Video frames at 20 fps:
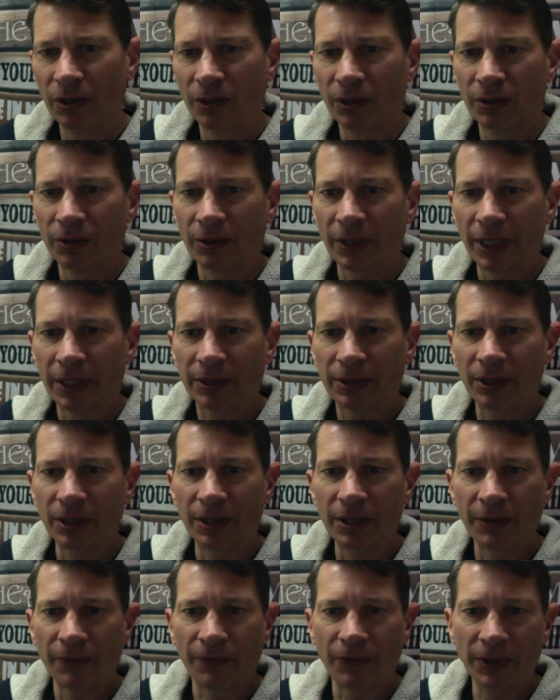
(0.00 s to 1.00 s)
So that's the
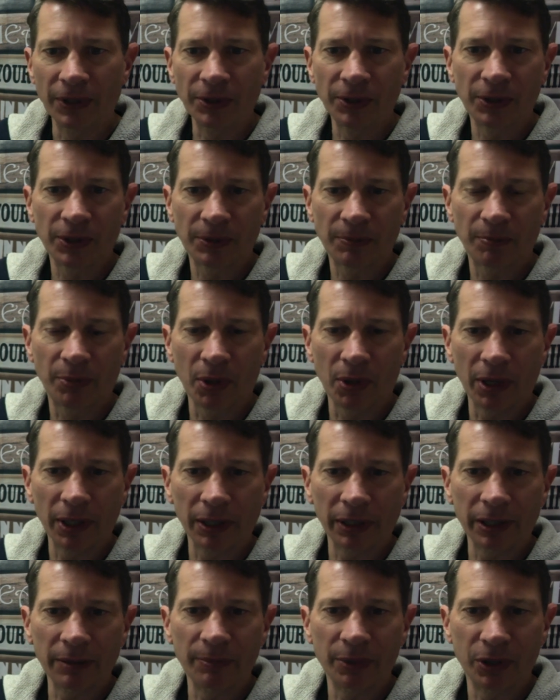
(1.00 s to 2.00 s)
difference,
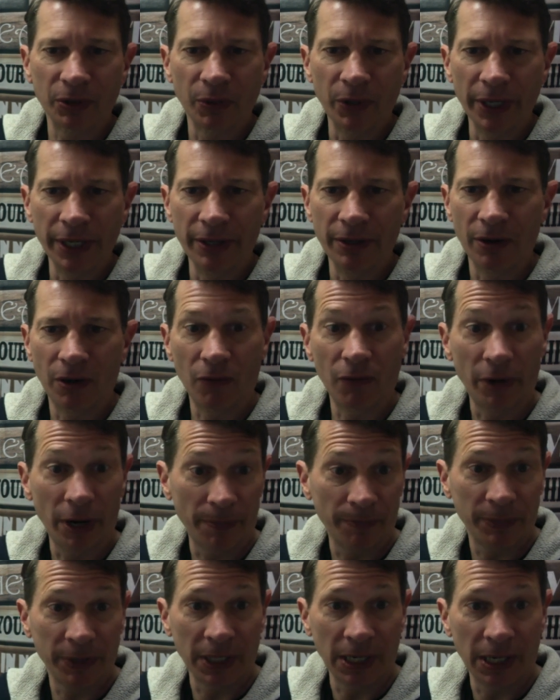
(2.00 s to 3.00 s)
partly, between
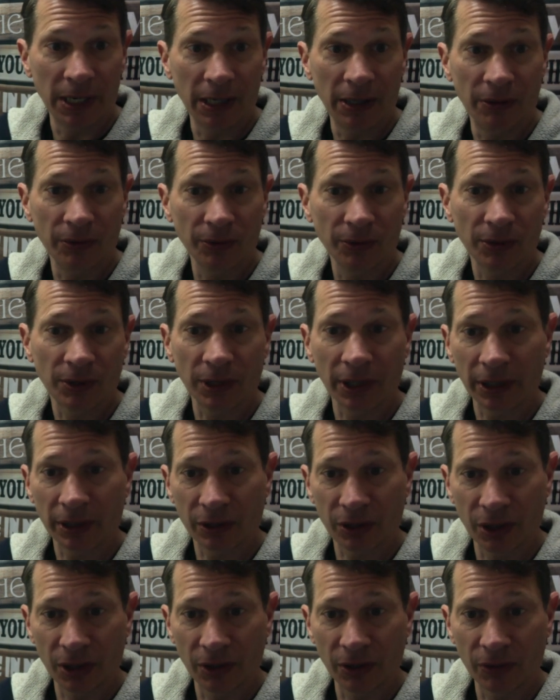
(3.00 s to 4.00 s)
reptiles like
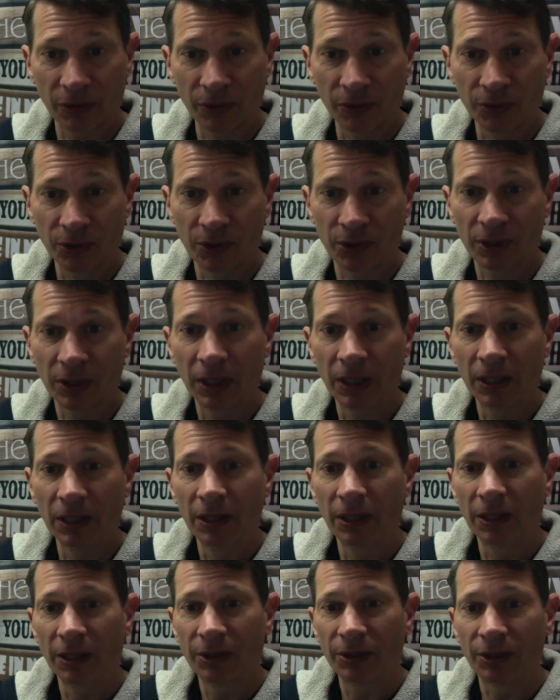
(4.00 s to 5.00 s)
turtles,
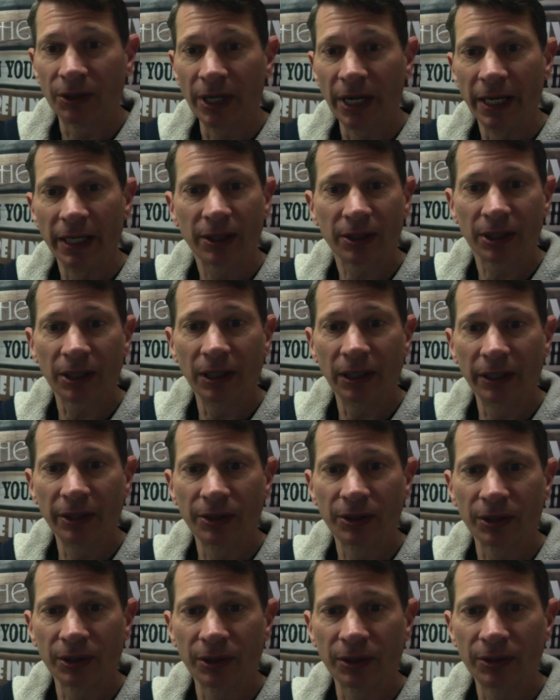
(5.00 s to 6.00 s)
snakes and
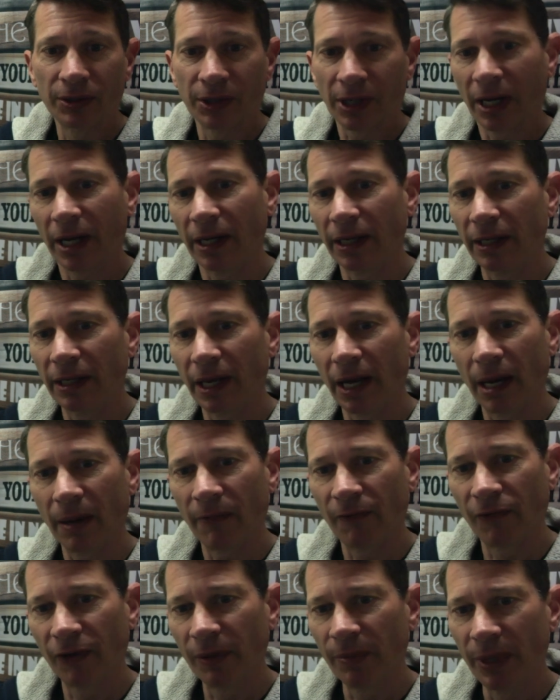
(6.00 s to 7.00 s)
lizards, and
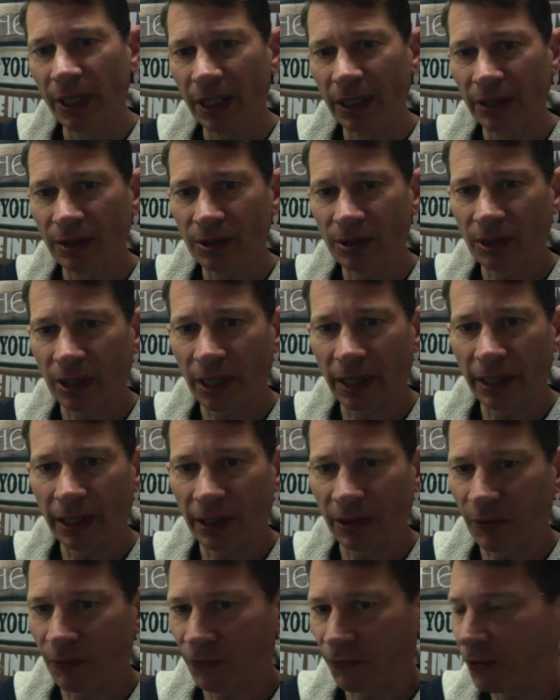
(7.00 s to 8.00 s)
amphibians
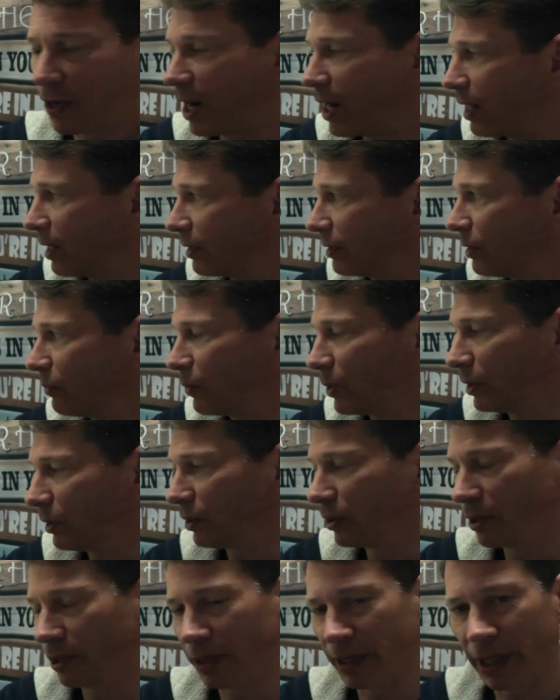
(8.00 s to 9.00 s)
like the frog that we
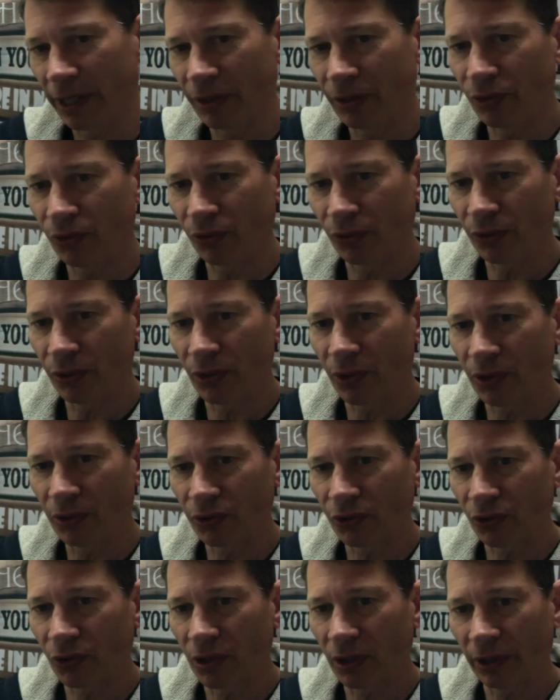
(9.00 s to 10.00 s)
learned how to
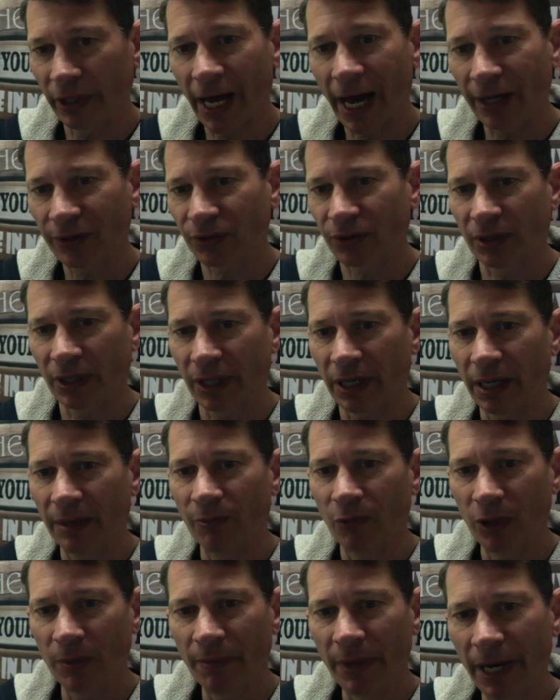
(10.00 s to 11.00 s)
draw last time
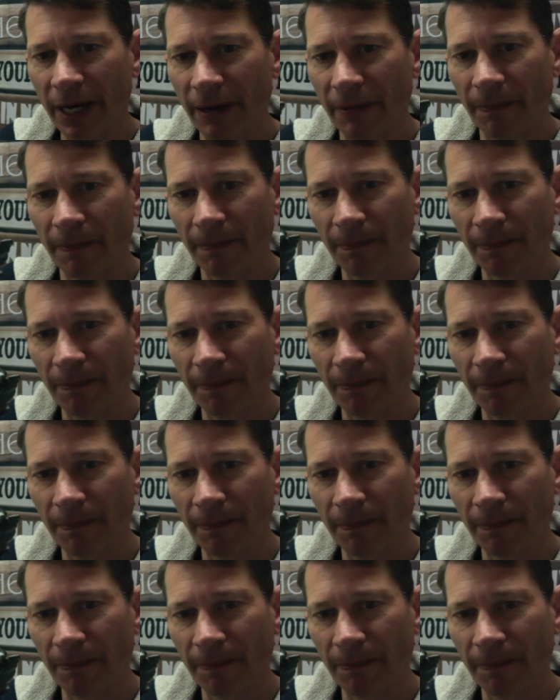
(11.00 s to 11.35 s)
we met.